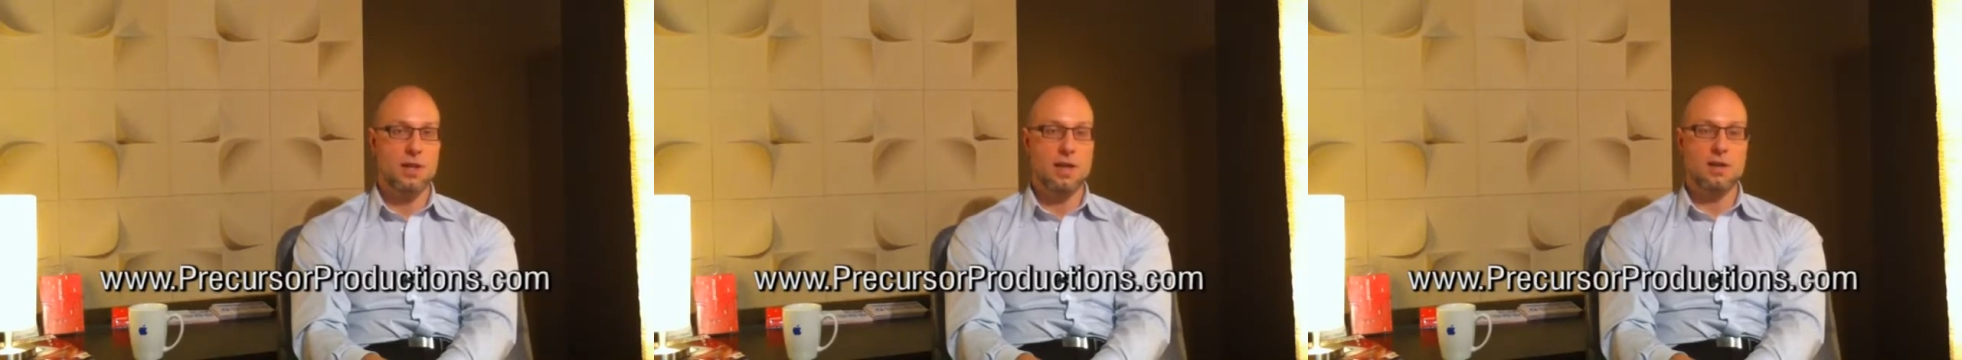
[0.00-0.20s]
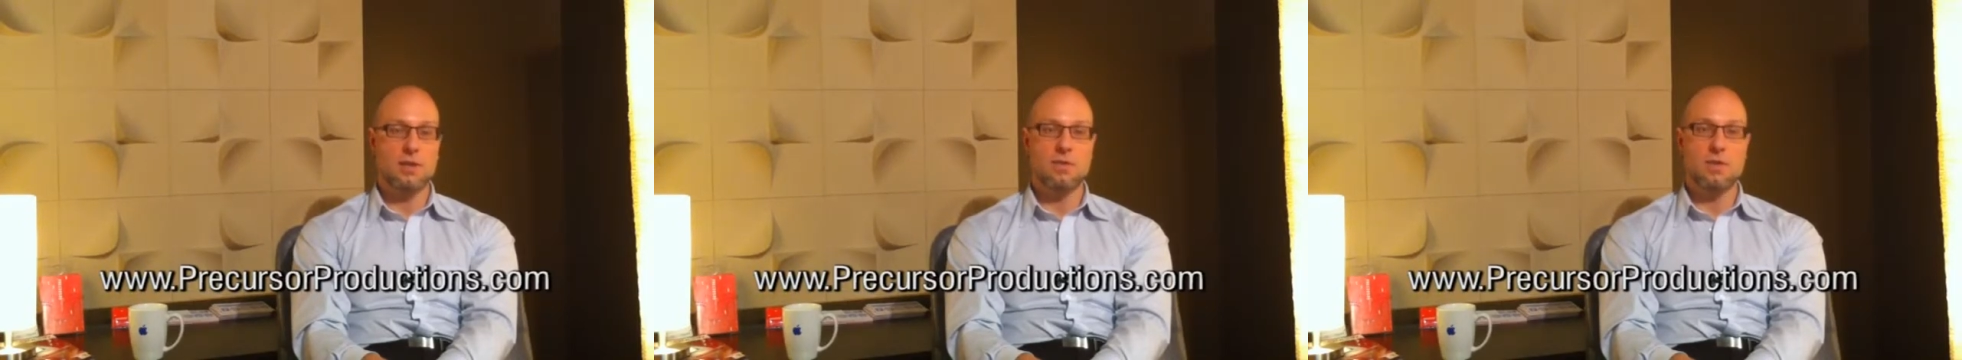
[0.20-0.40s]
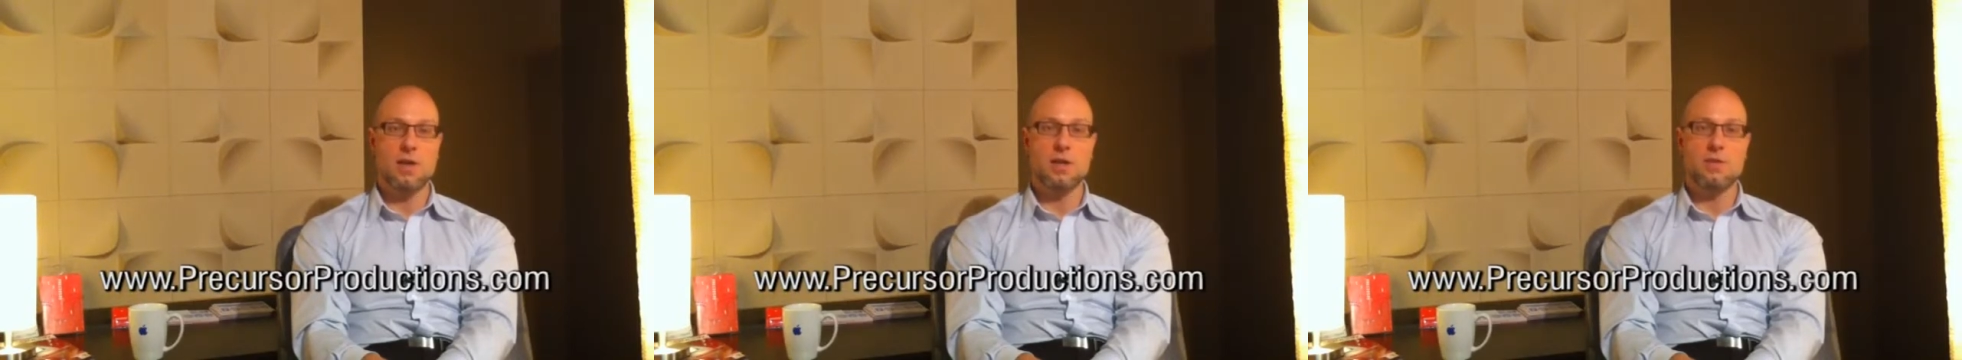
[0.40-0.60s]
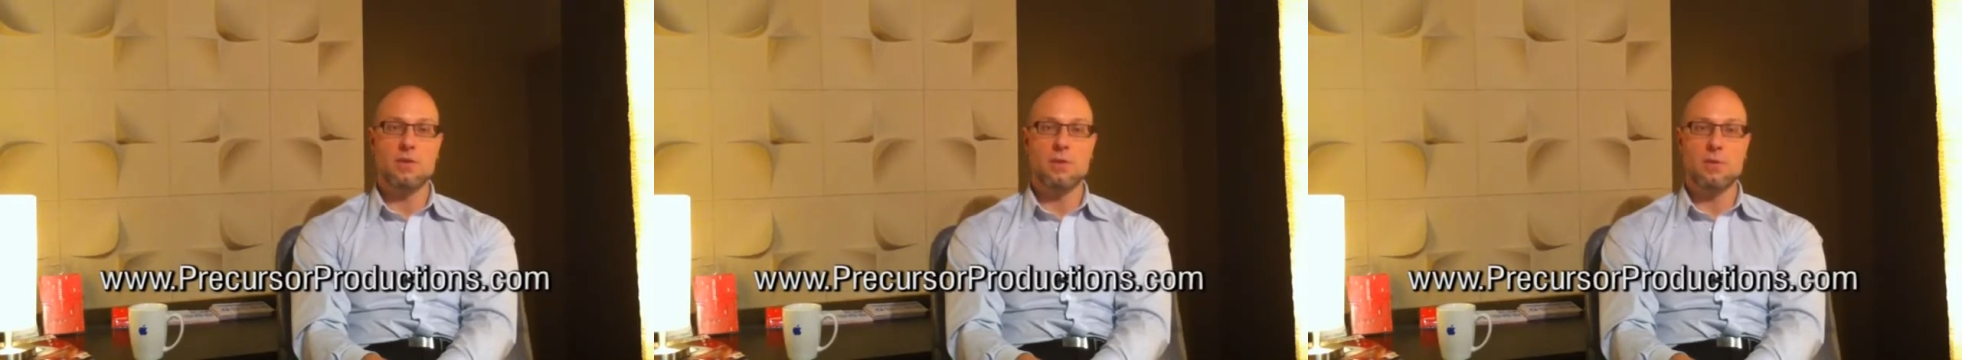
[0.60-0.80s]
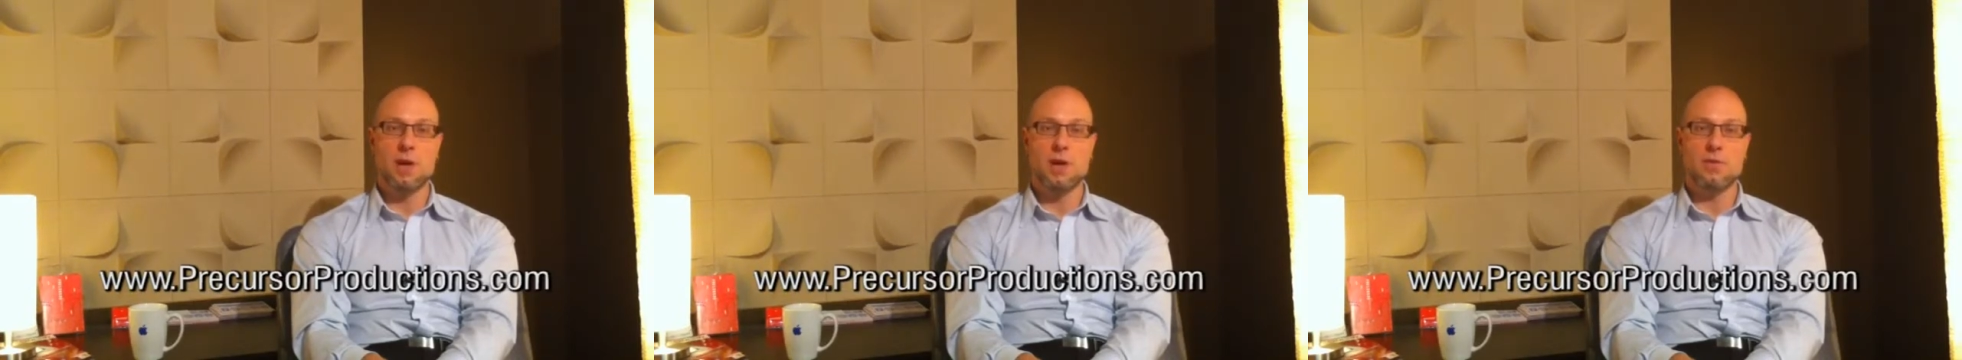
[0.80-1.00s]
and to find a
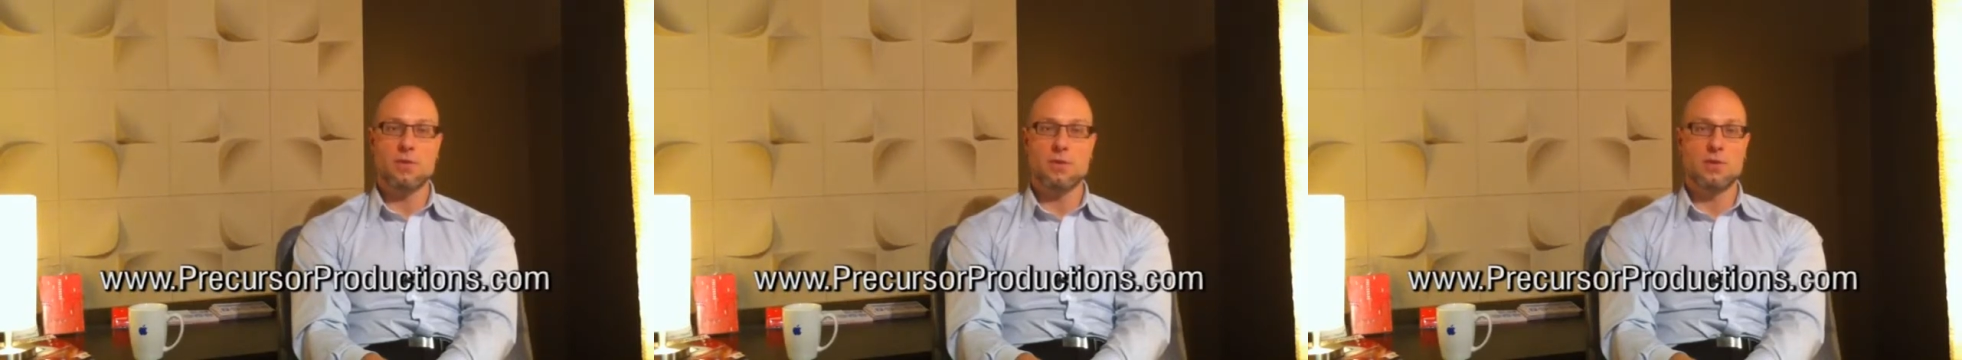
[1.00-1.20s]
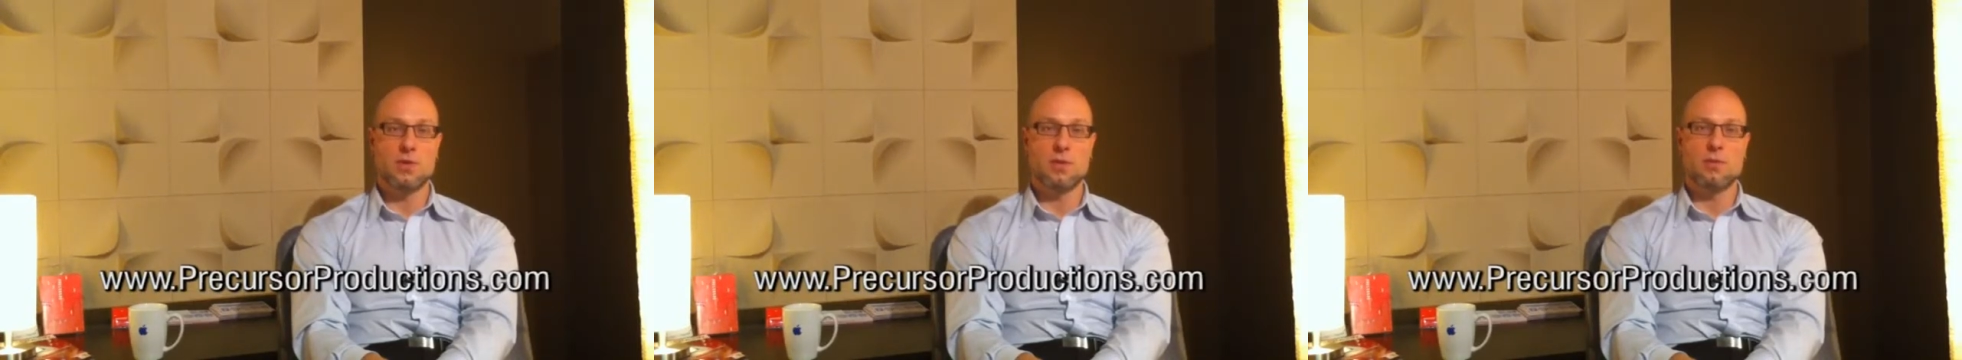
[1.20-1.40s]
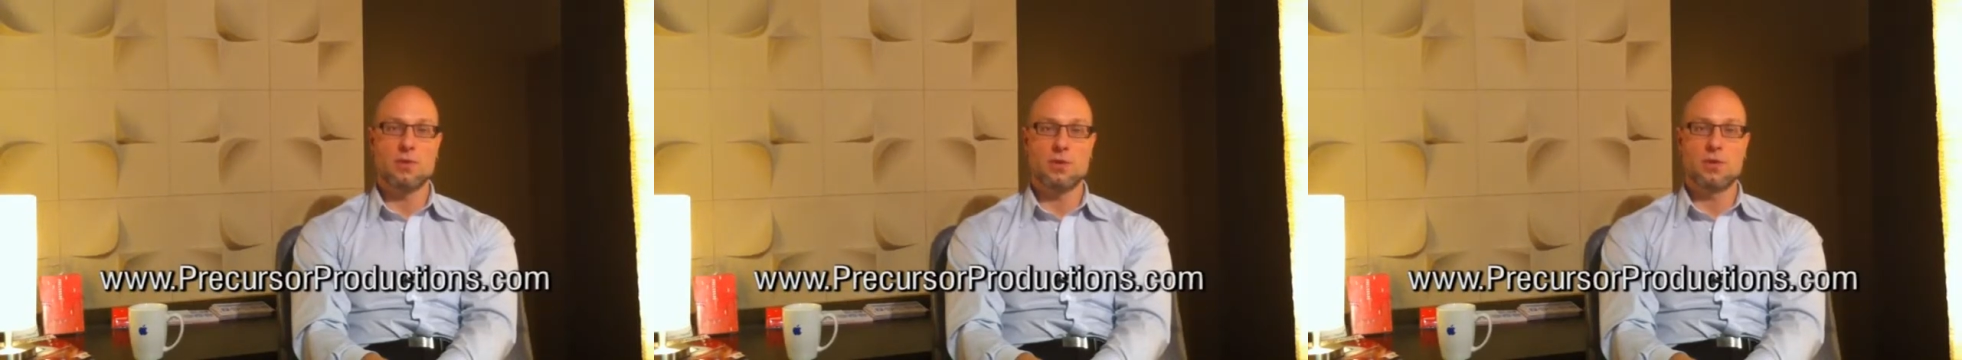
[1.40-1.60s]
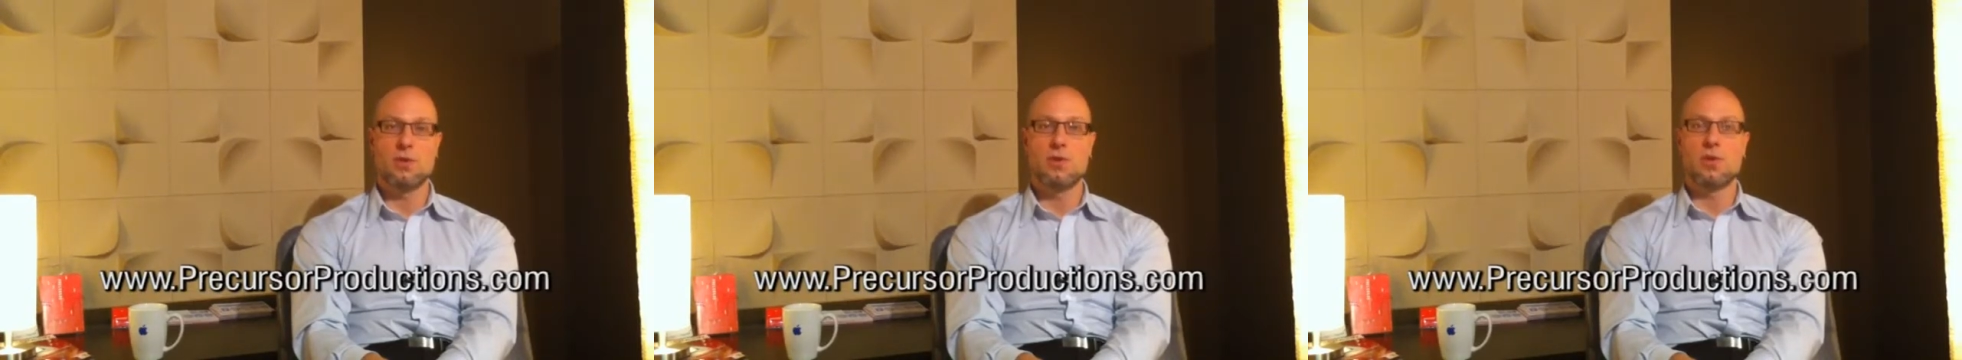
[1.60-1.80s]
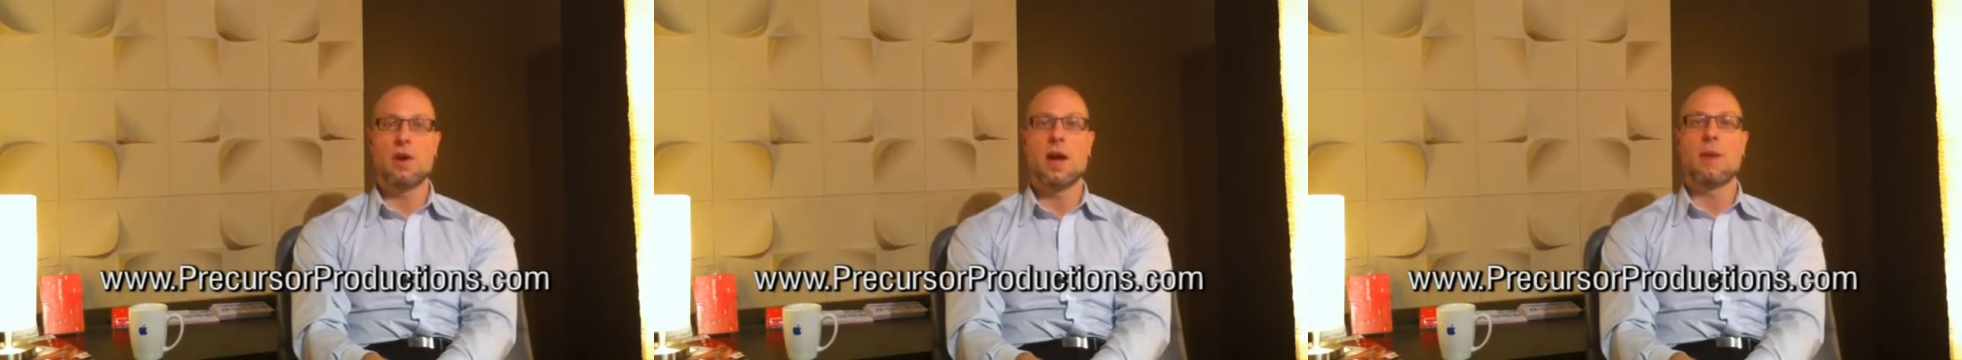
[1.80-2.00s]
few microphones that will
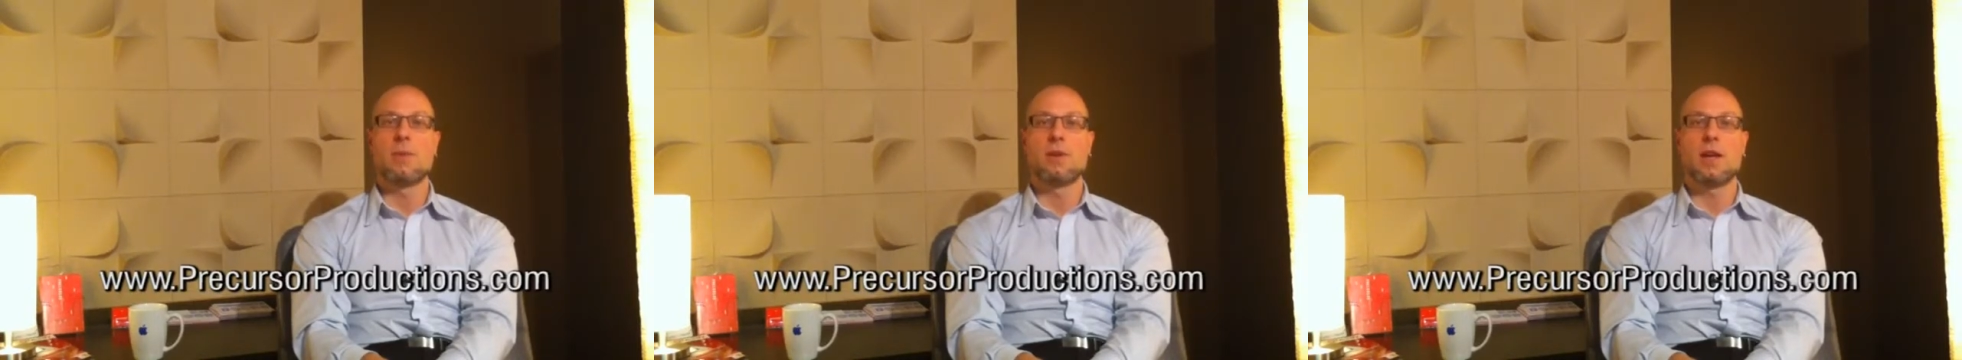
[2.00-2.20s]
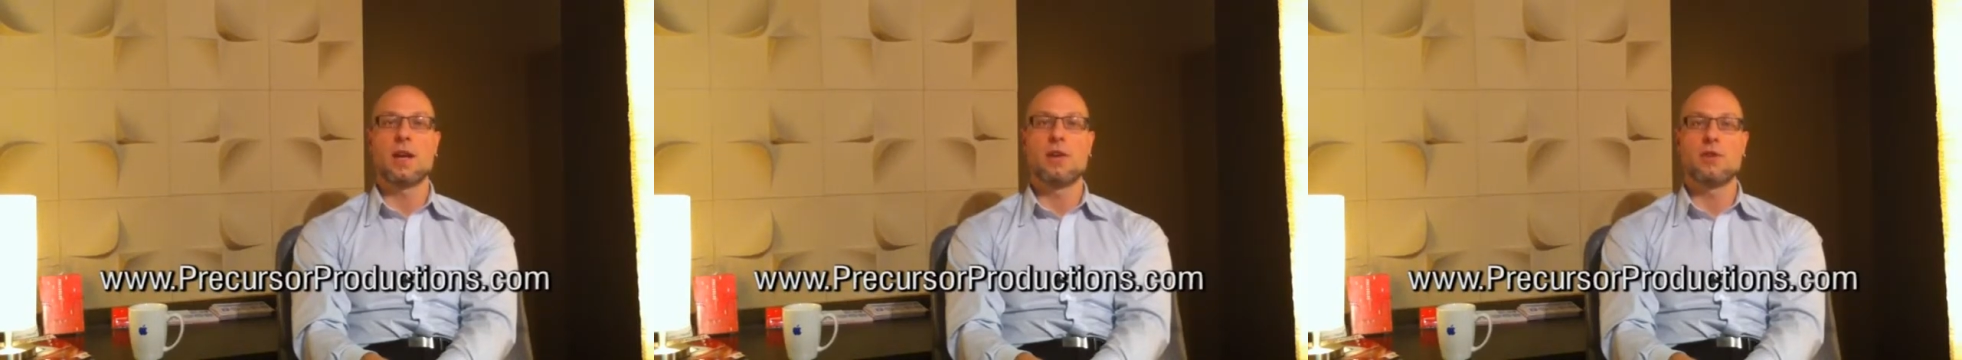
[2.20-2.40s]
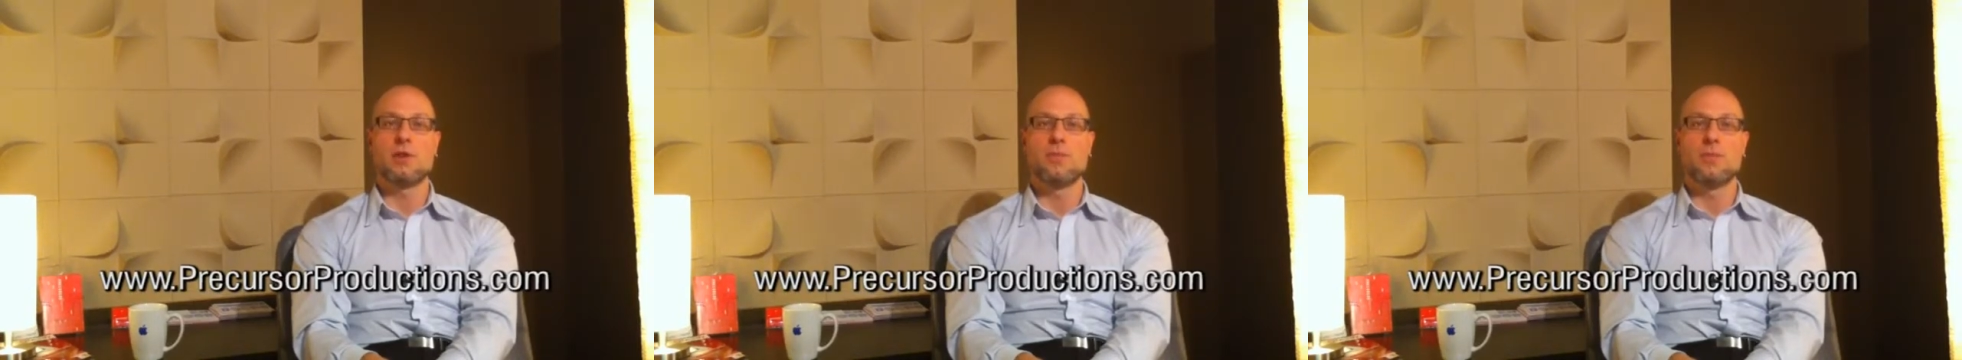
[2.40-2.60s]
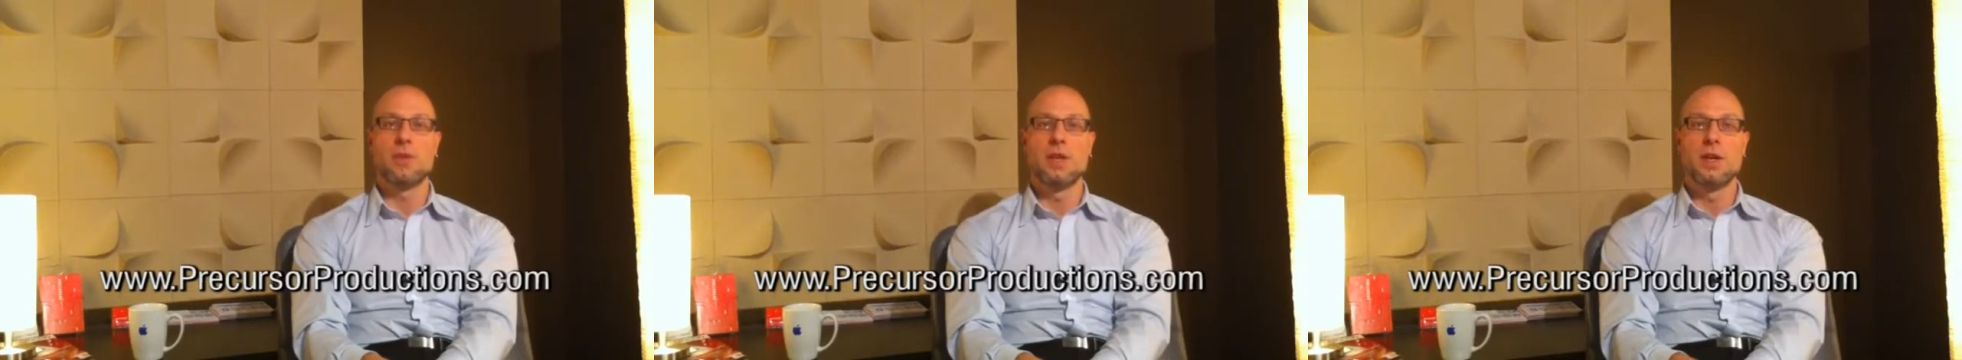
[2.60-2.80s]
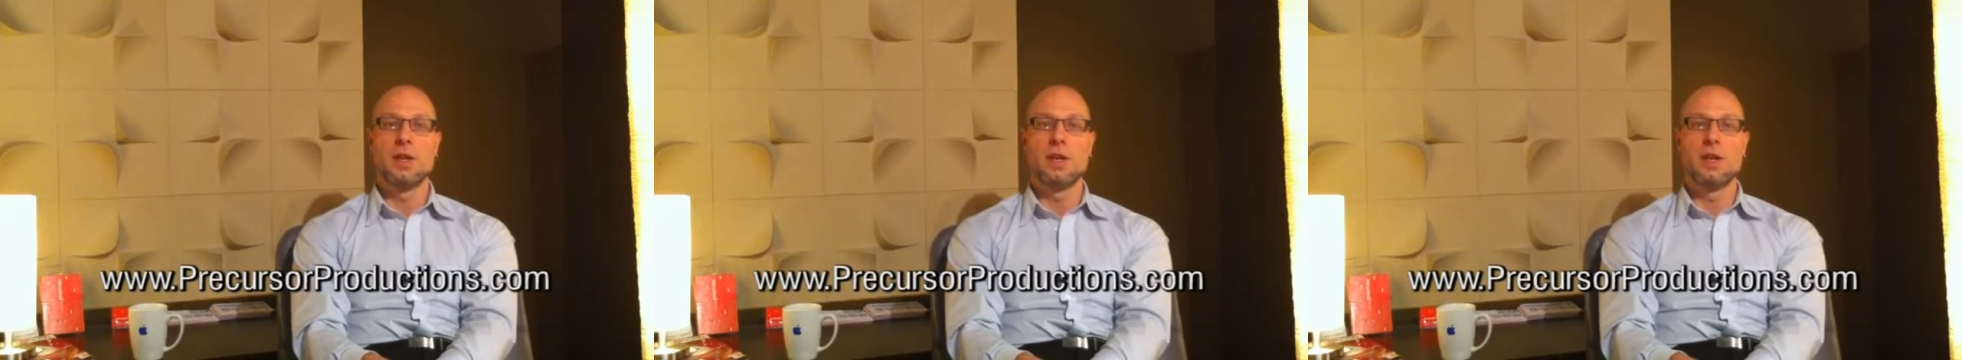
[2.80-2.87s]
suit your application.